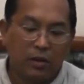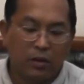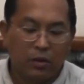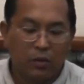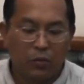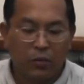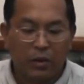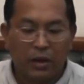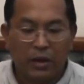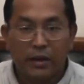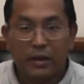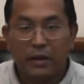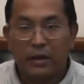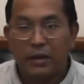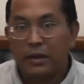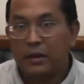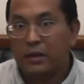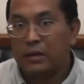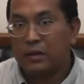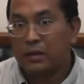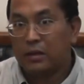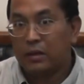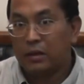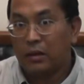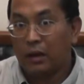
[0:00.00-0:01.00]
One
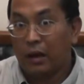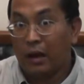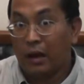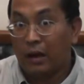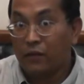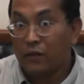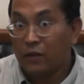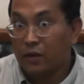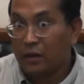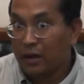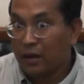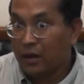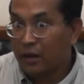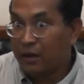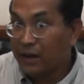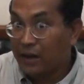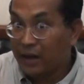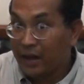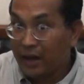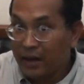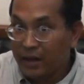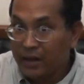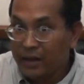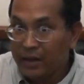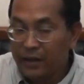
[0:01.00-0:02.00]
is avocado
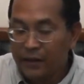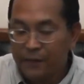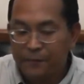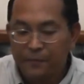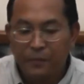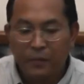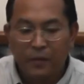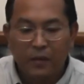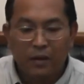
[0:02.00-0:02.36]
honey.